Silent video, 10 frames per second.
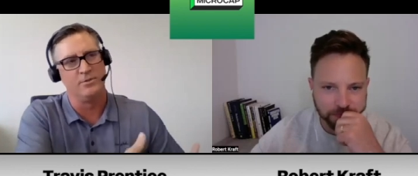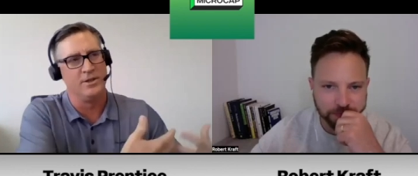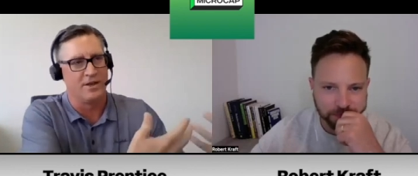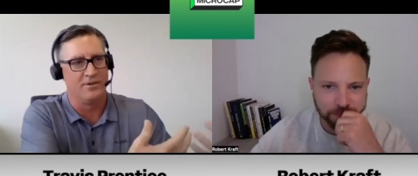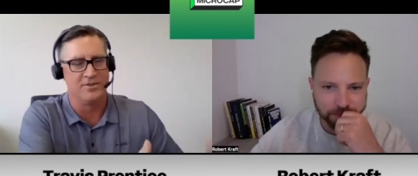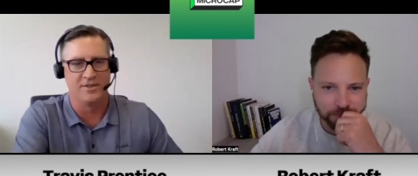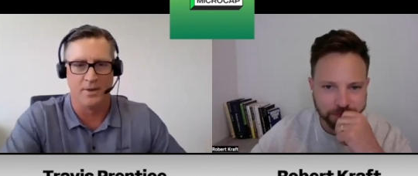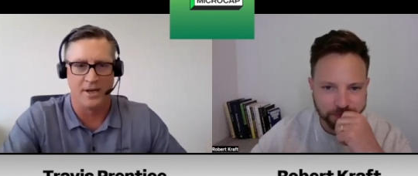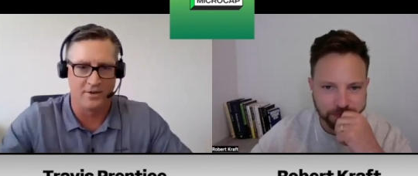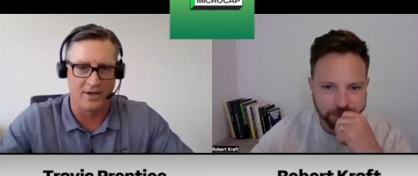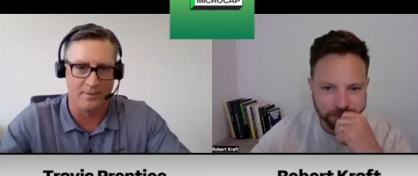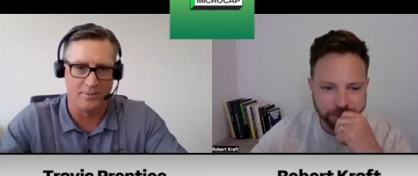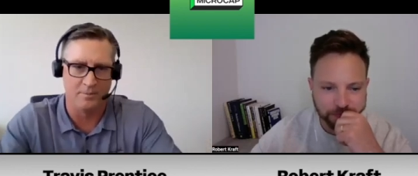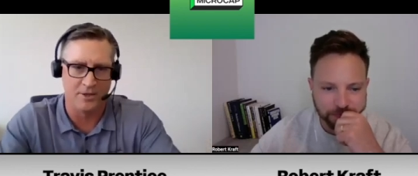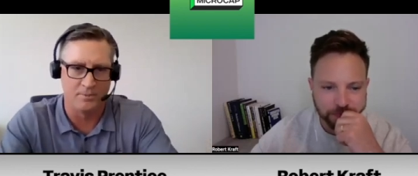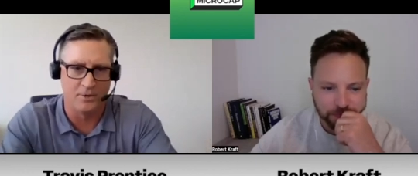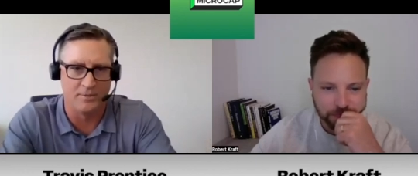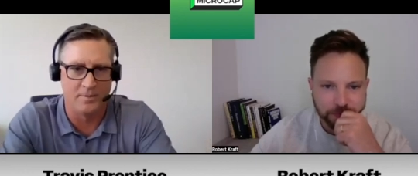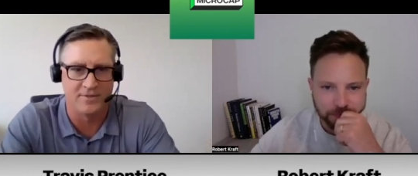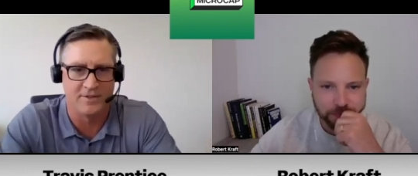Speaker 1: which obviously microcap, they're much more
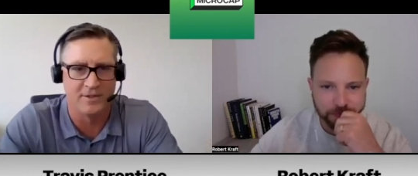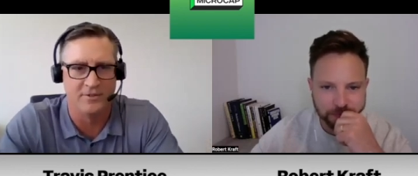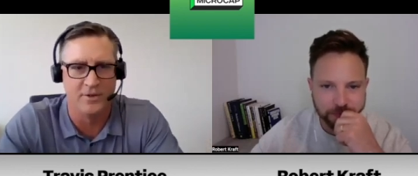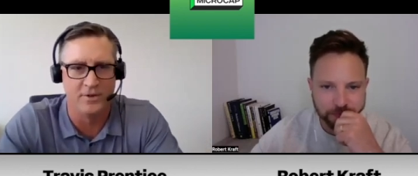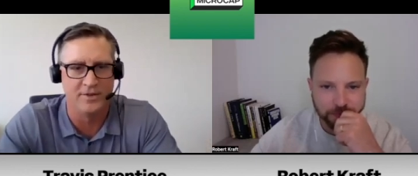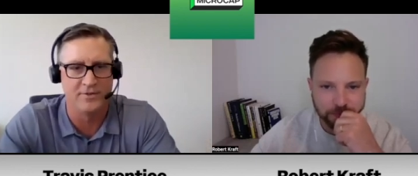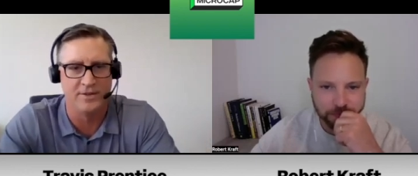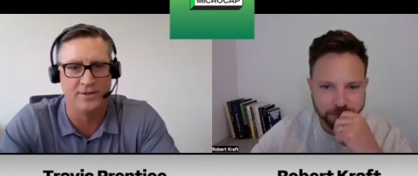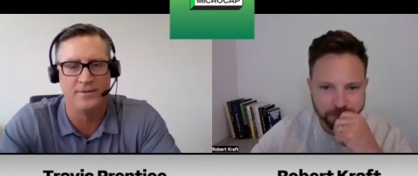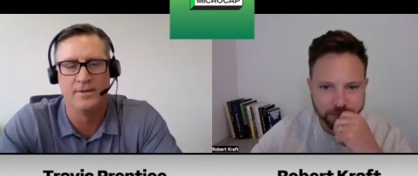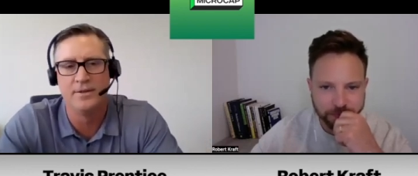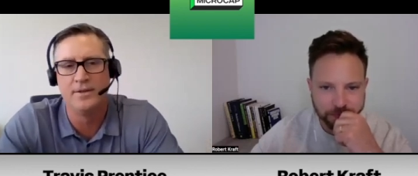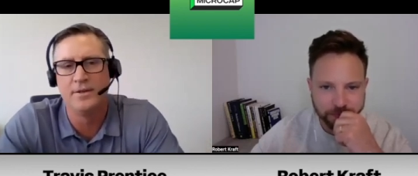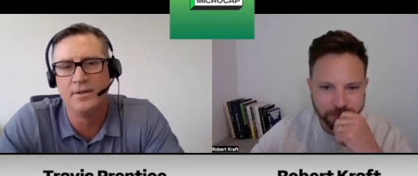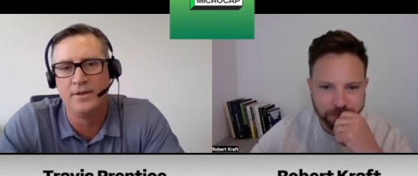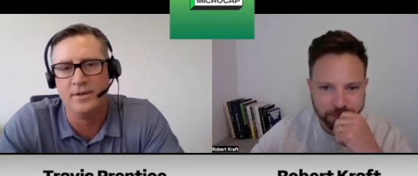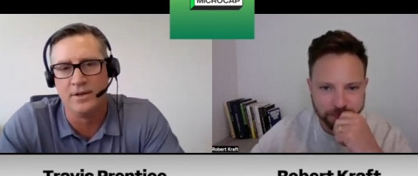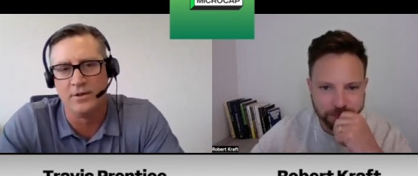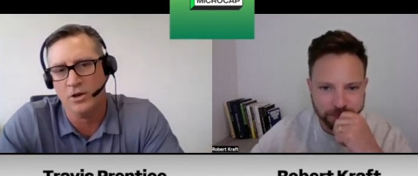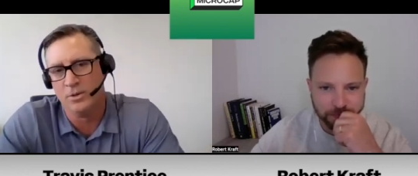domestically focused than
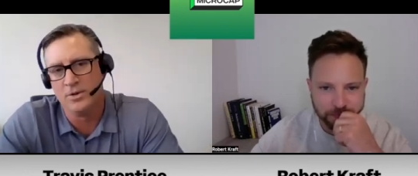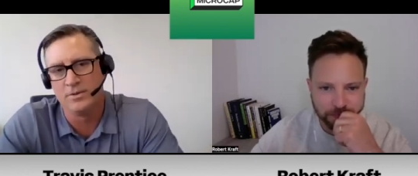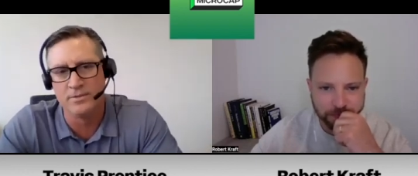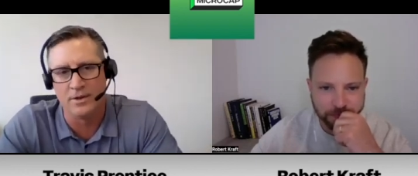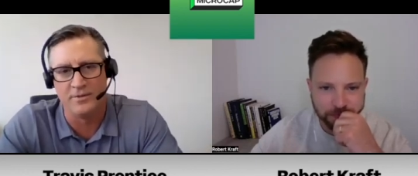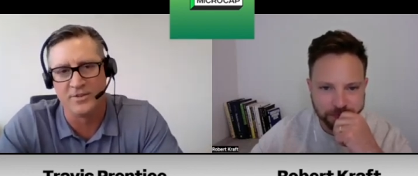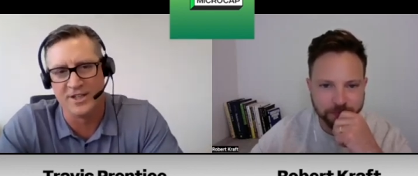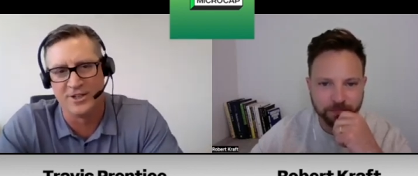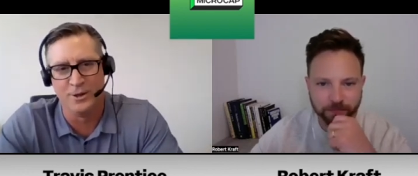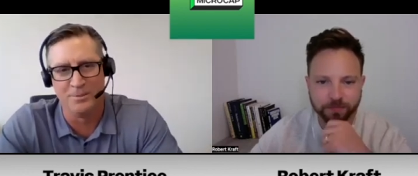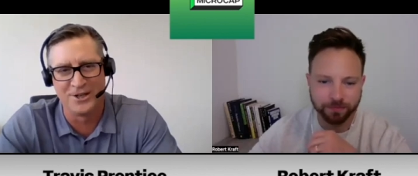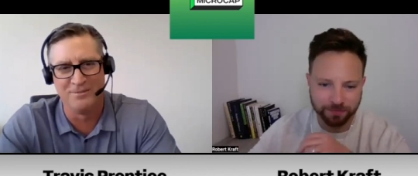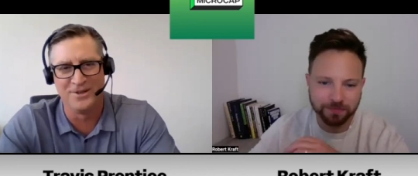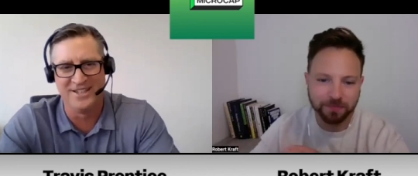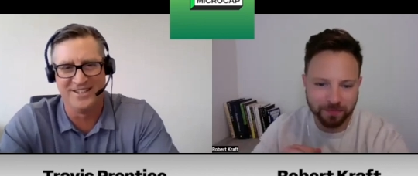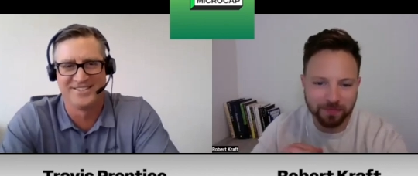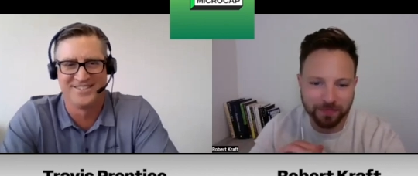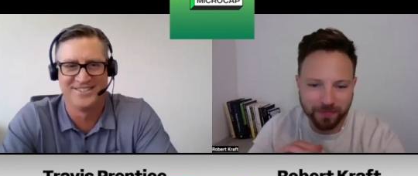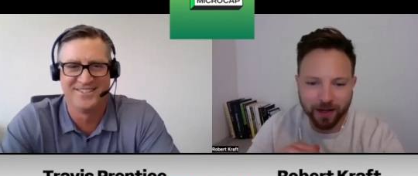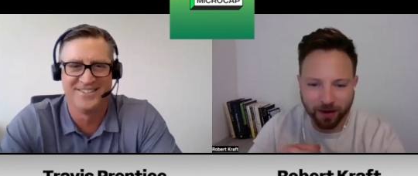than global, obviously global
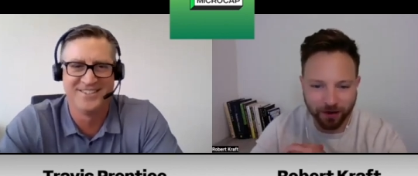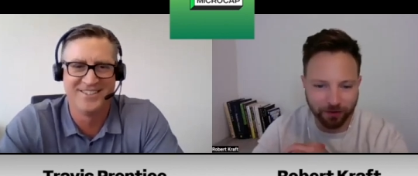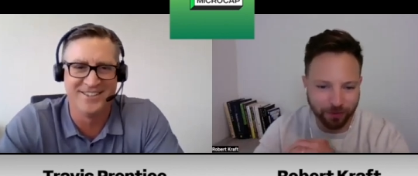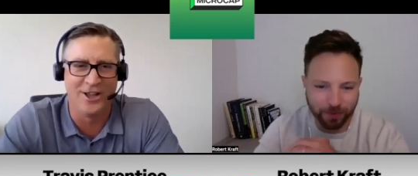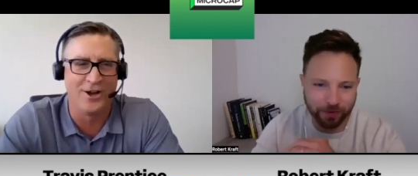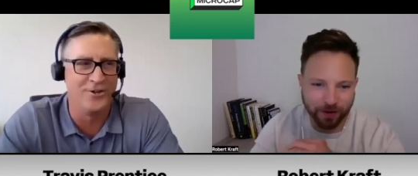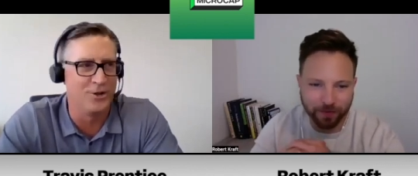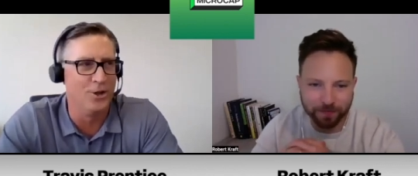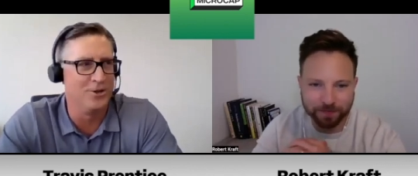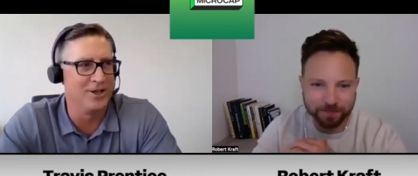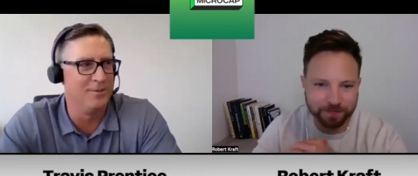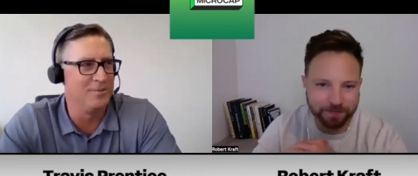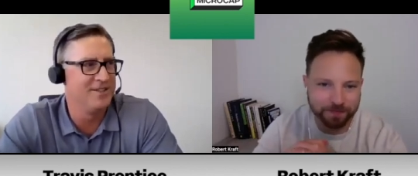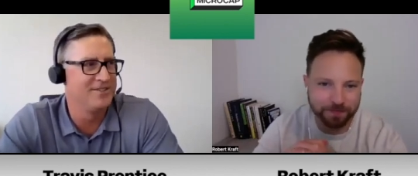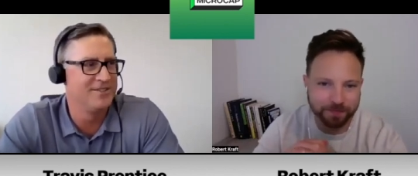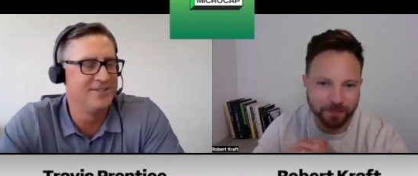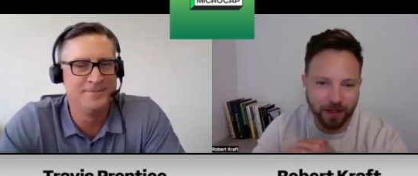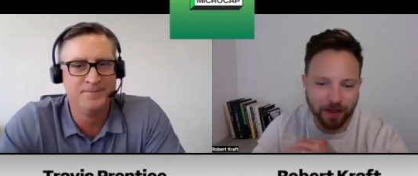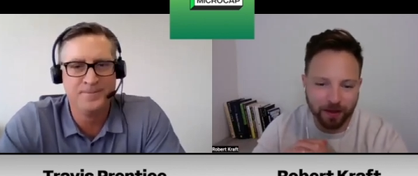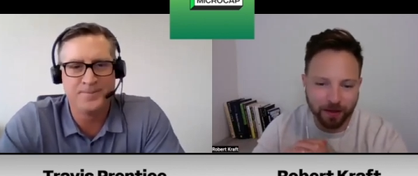companies,
Speaker 2: one hundred percent. Large global companies.
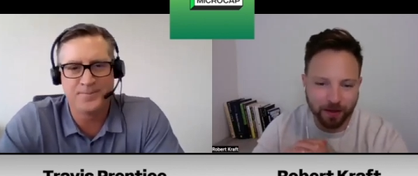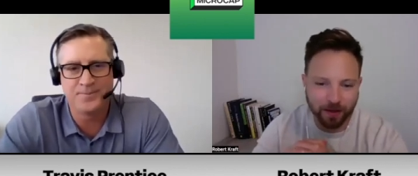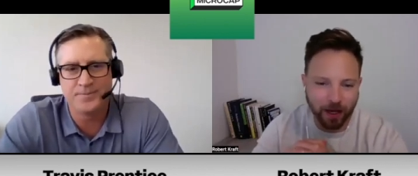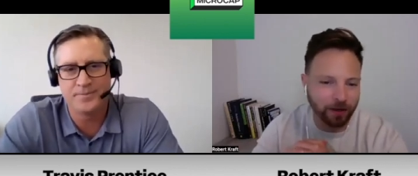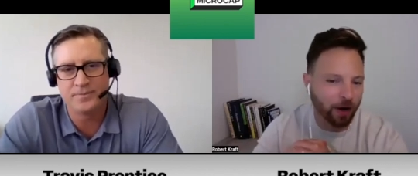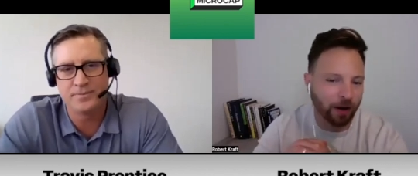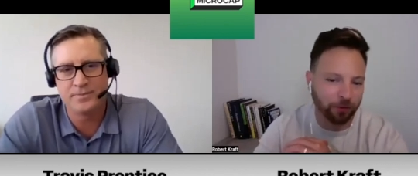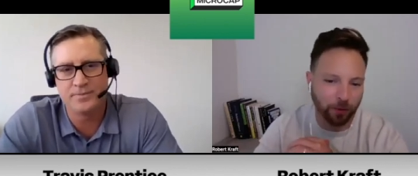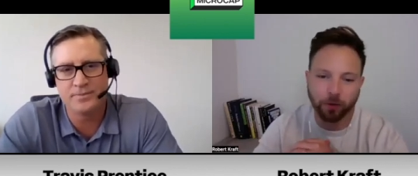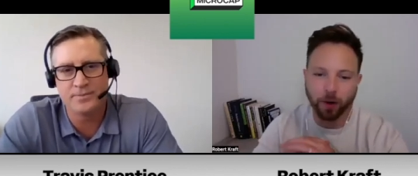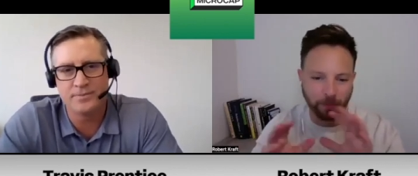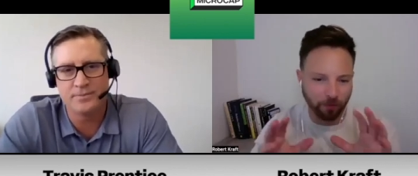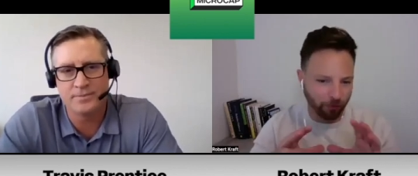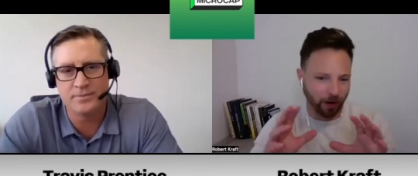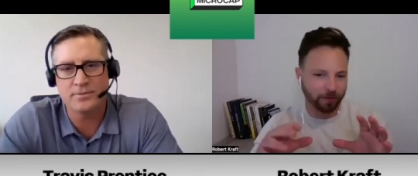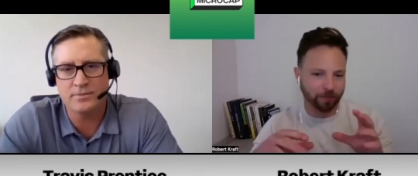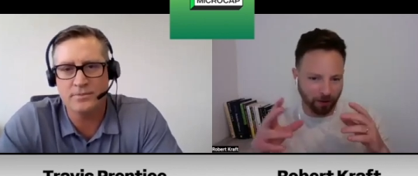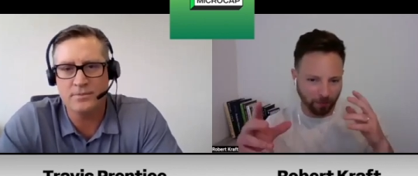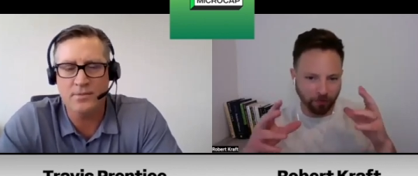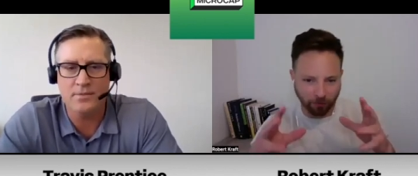And Travis, real quick, before I,
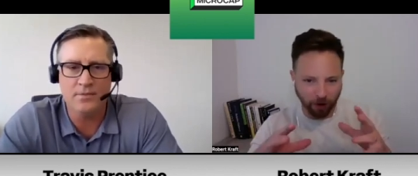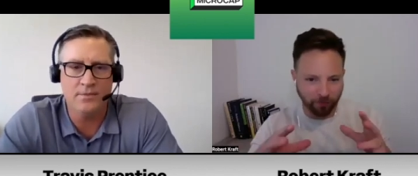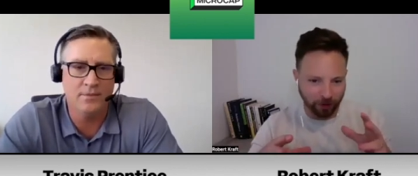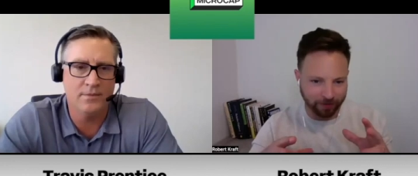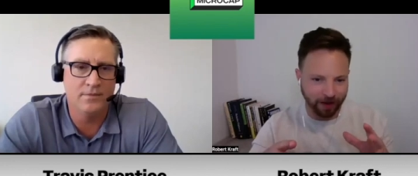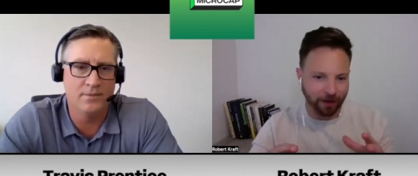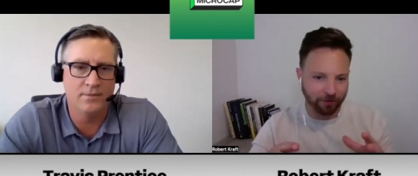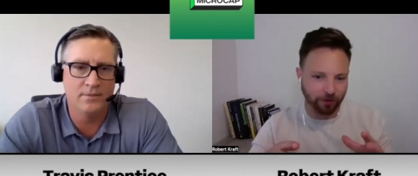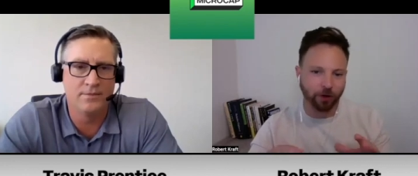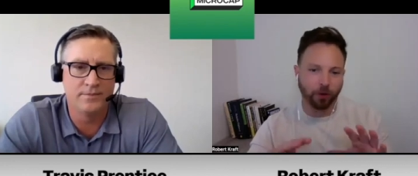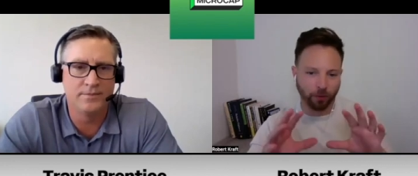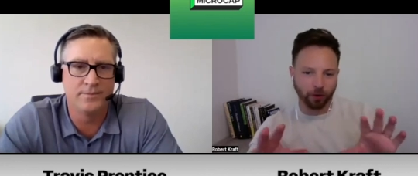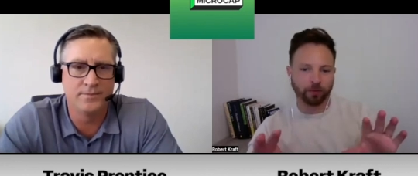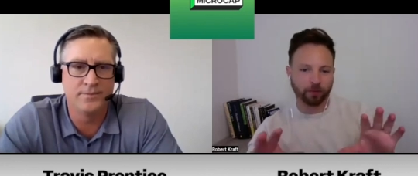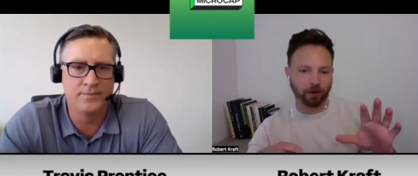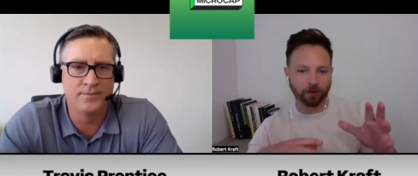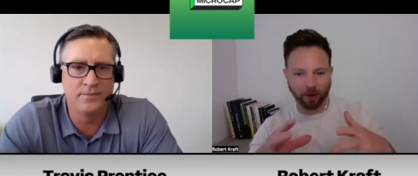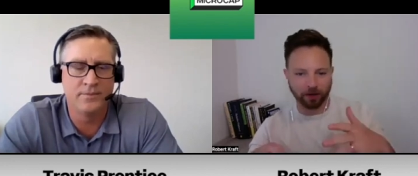uh, before I forget to ask you, you know, real, you